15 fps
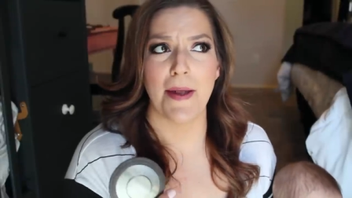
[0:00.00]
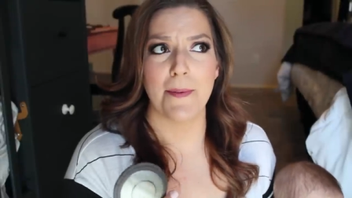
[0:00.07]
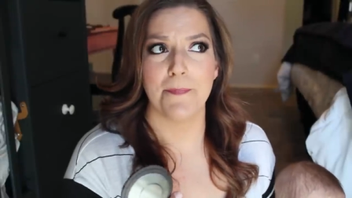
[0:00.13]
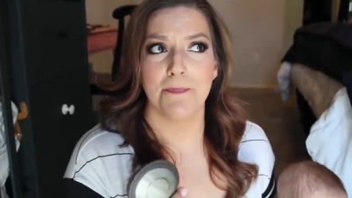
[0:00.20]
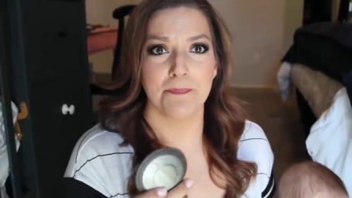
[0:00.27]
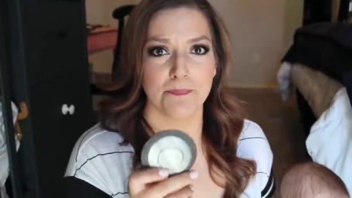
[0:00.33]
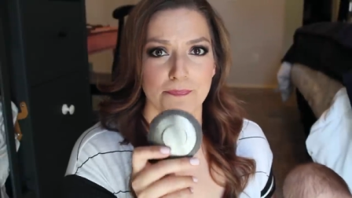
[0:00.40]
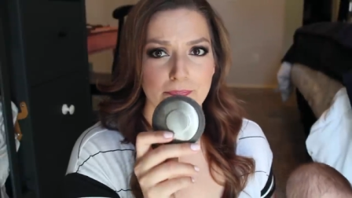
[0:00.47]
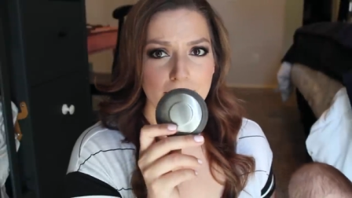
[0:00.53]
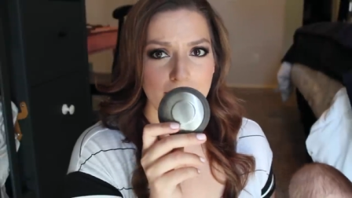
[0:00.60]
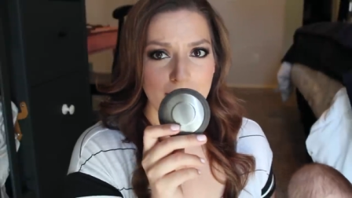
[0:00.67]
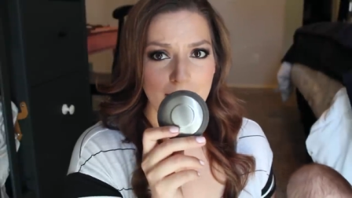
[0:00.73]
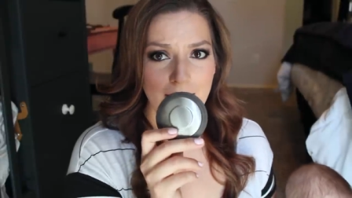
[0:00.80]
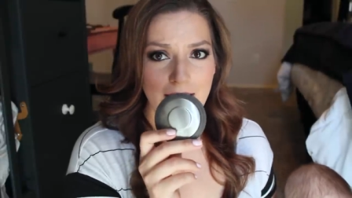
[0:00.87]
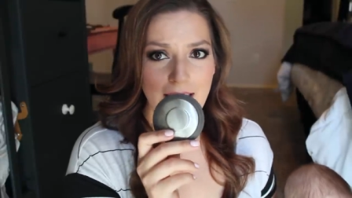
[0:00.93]
but
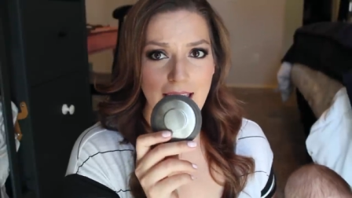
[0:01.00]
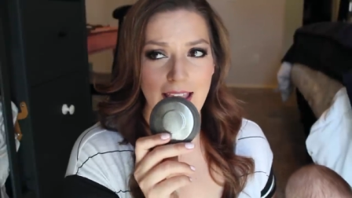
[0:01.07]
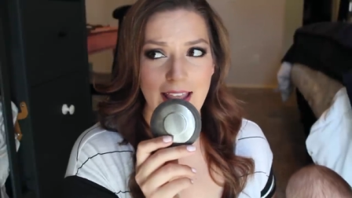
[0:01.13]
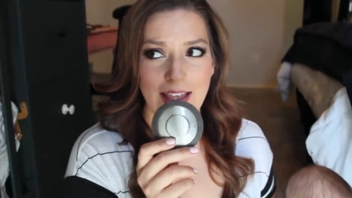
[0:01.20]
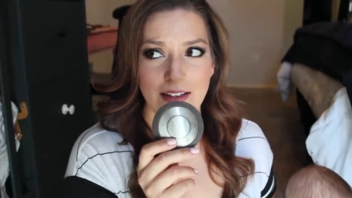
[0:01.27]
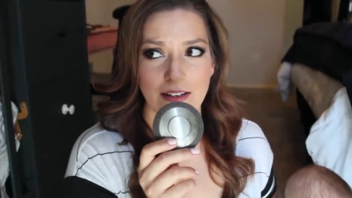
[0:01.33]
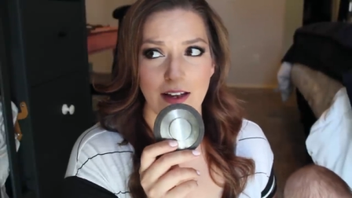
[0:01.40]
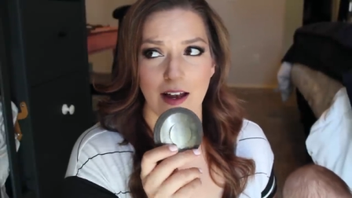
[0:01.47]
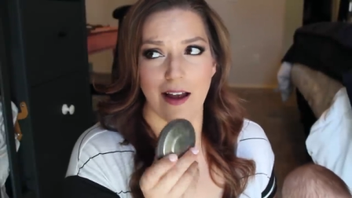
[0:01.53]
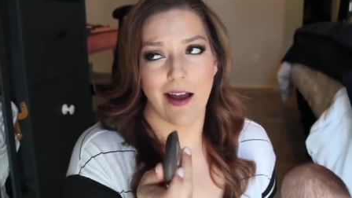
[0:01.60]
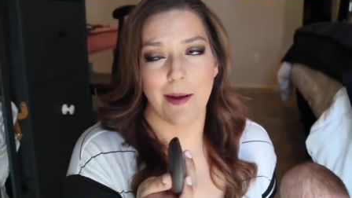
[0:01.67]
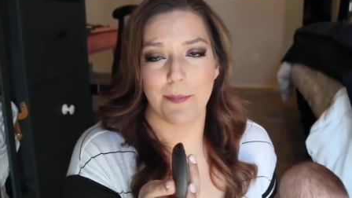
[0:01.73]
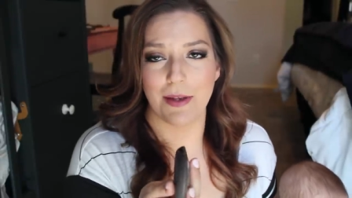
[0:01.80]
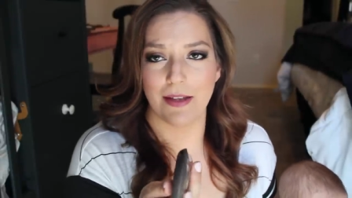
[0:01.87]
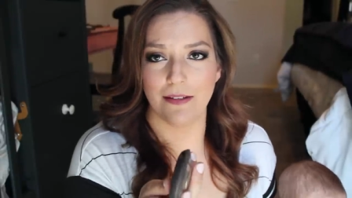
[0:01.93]
it
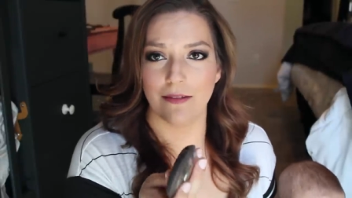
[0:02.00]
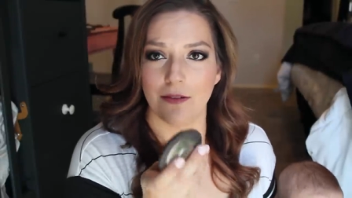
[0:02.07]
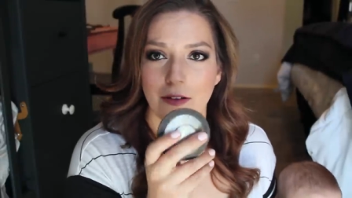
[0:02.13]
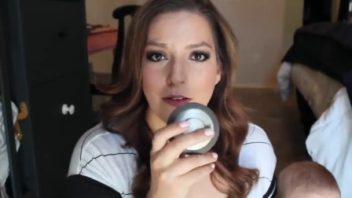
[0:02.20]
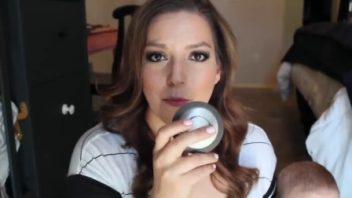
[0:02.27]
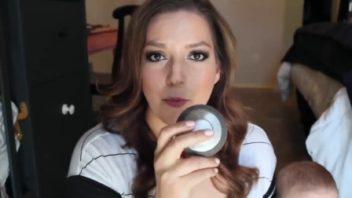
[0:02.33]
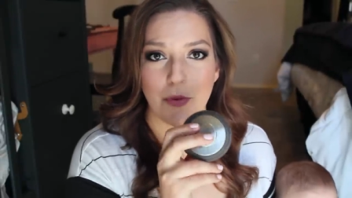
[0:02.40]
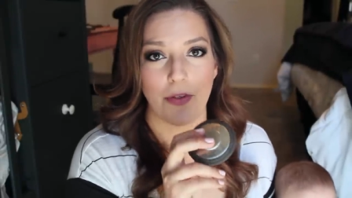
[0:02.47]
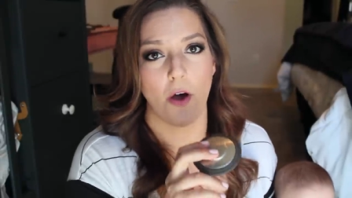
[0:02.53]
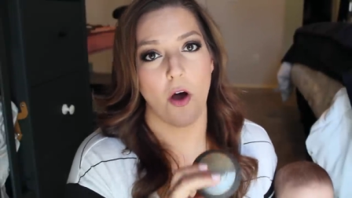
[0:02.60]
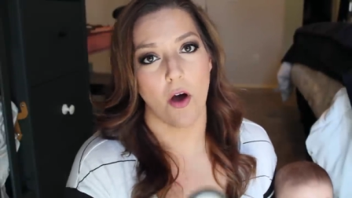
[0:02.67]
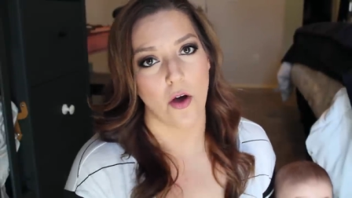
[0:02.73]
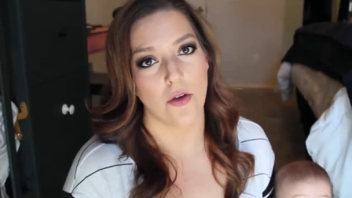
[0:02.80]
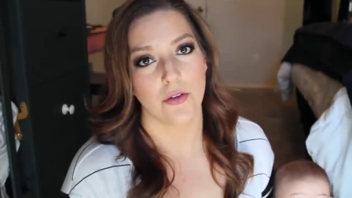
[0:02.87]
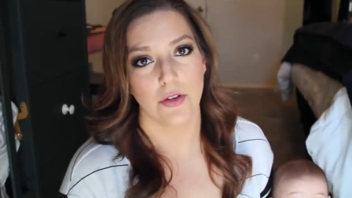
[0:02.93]
I mean, with
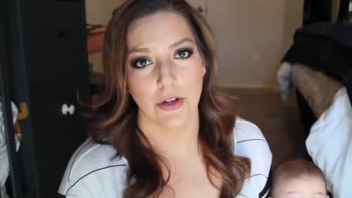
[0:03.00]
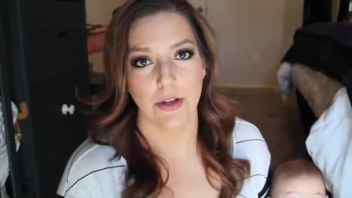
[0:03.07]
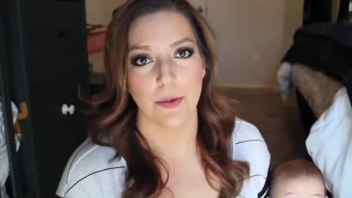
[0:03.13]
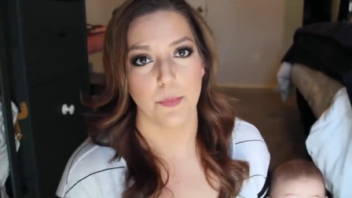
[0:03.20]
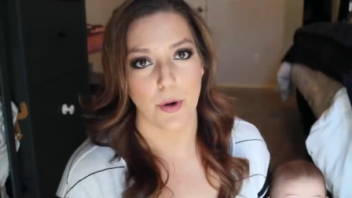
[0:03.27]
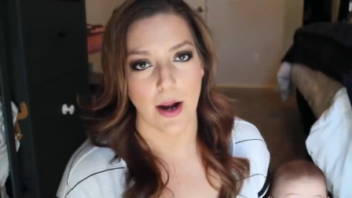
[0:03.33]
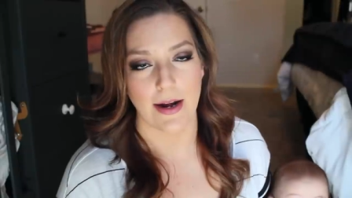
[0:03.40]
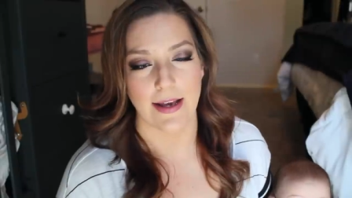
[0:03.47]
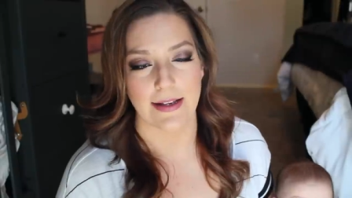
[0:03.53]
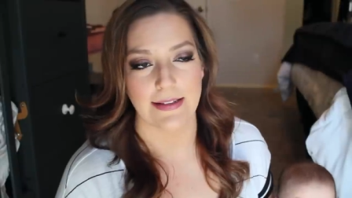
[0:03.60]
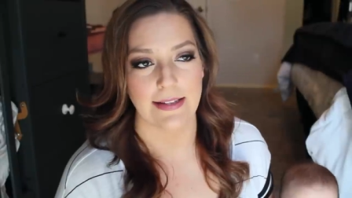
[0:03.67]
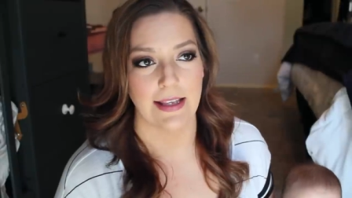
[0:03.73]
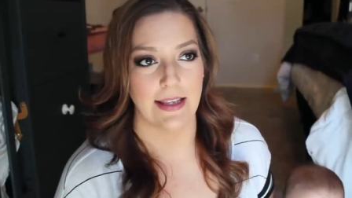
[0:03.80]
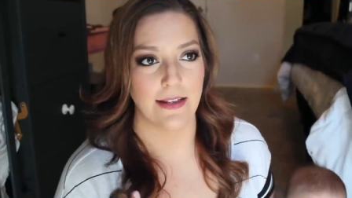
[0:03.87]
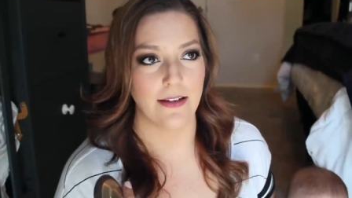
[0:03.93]
all good products,
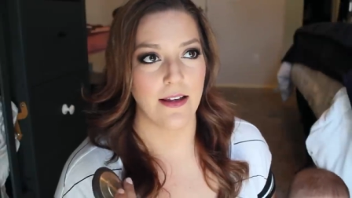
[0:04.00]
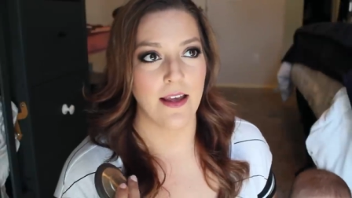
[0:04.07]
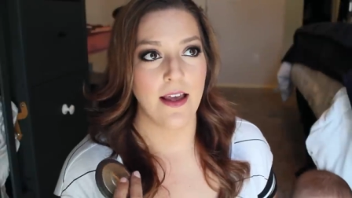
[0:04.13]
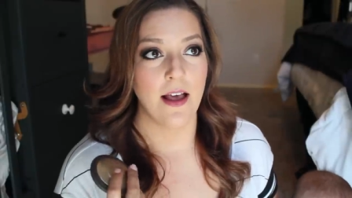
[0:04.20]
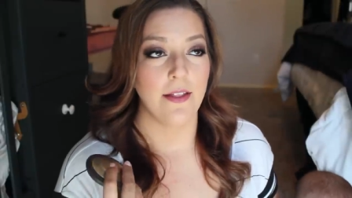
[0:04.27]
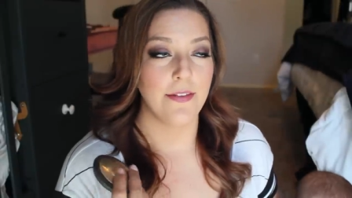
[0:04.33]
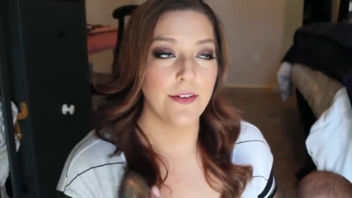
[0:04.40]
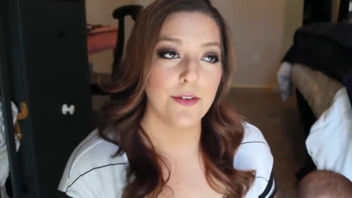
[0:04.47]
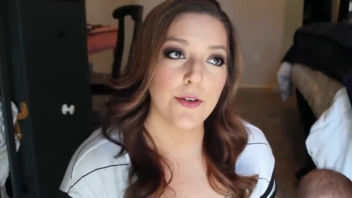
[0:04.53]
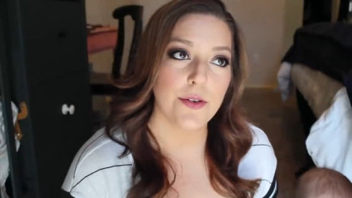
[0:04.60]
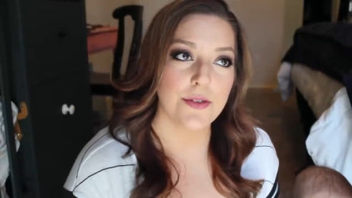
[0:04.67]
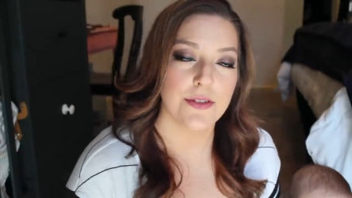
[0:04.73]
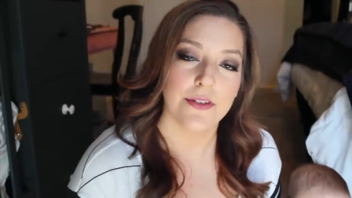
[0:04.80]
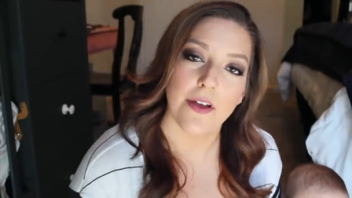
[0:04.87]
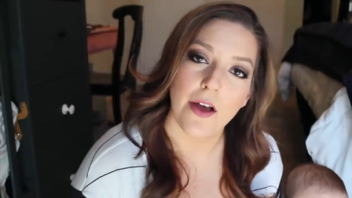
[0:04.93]
it little
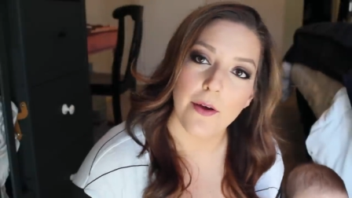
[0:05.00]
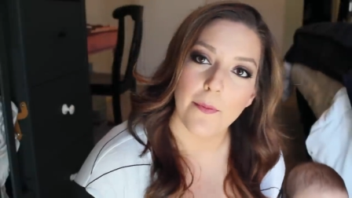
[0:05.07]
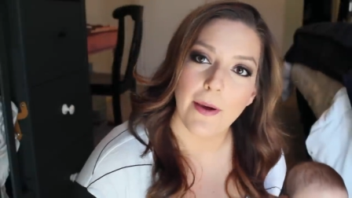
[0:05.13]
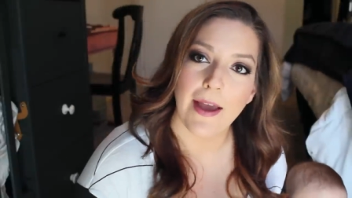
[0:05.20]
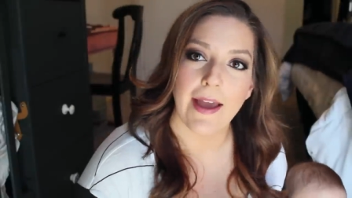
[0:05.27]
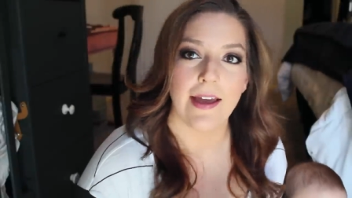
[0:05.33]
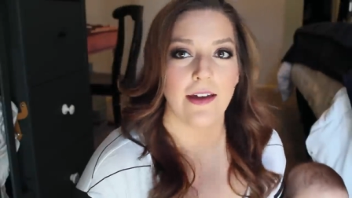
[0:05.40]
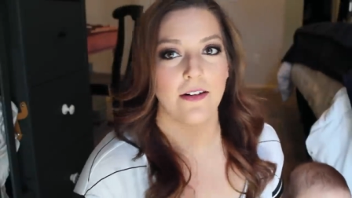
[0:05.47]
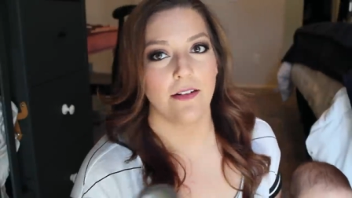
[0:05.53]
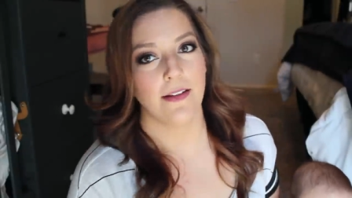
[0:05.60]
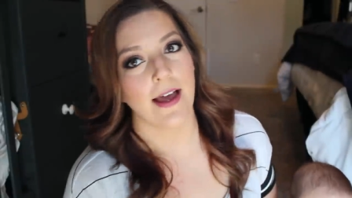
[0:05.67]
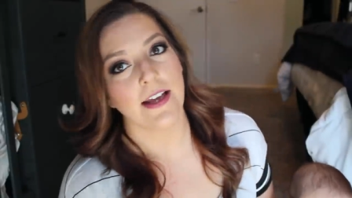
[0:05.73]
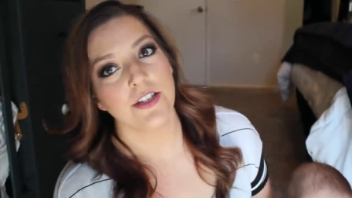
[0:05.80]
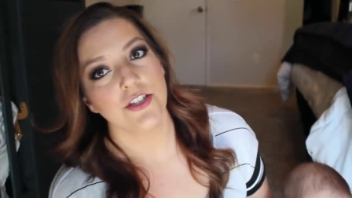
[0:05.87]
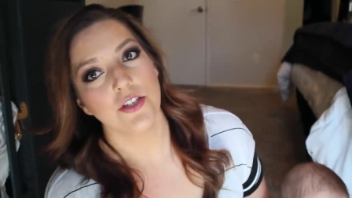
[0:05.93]
goes a long way, it'll
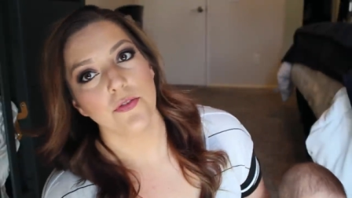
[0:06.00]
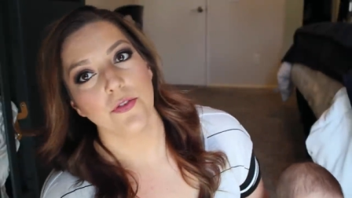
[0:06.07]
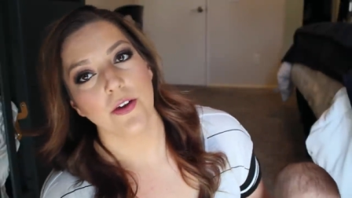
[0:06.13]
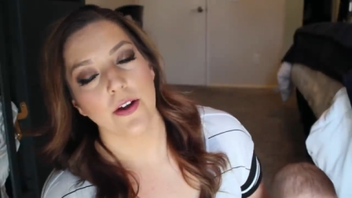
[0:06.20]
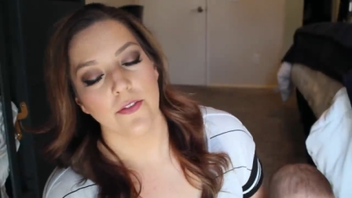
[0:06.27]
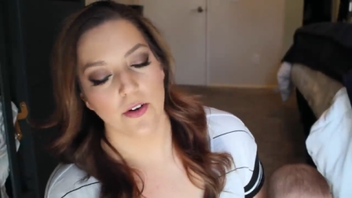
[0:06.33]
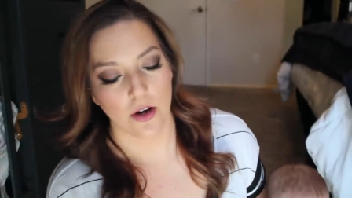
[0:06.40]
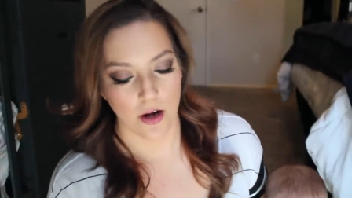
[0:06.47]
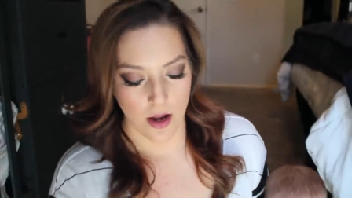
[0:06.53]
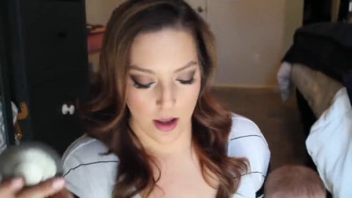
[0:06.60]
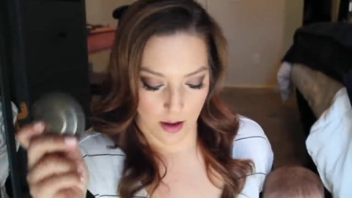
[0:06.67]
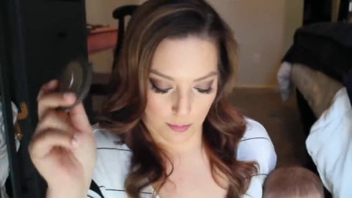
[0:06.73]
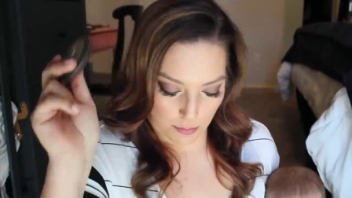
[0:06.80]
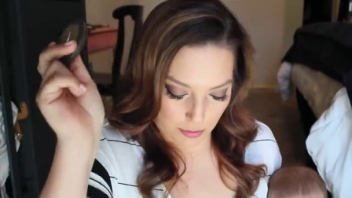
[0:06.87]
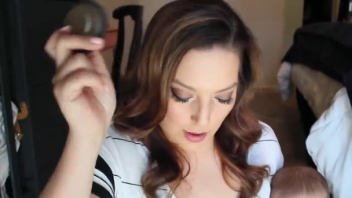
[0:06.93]
last you forever,
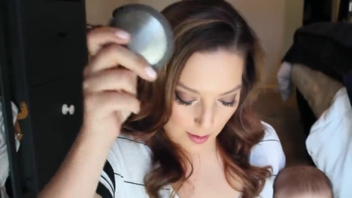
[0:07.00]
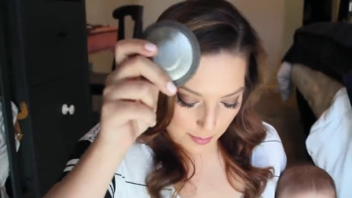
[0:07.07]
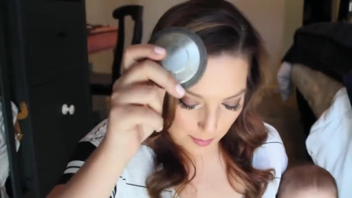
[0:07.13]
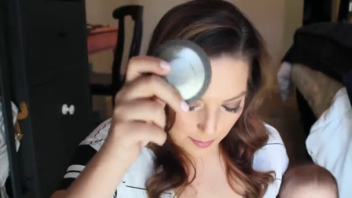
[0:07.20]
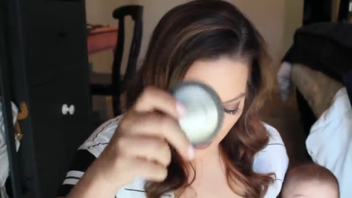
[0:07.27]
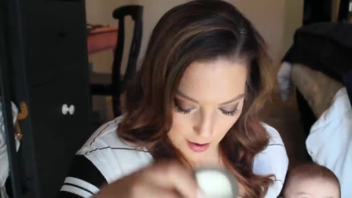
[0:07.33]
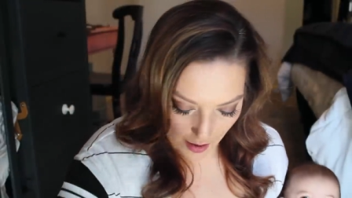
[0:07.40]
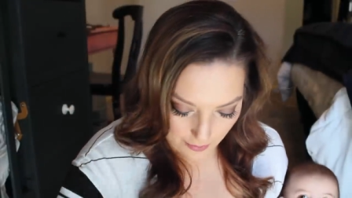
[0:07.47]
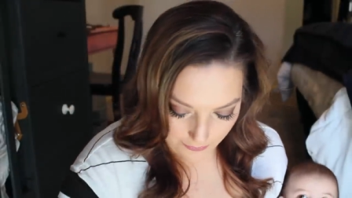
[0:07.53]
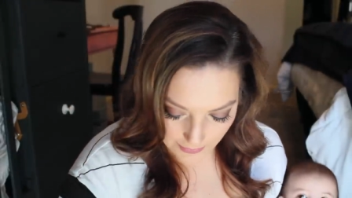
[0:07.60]
blah, blah, blah.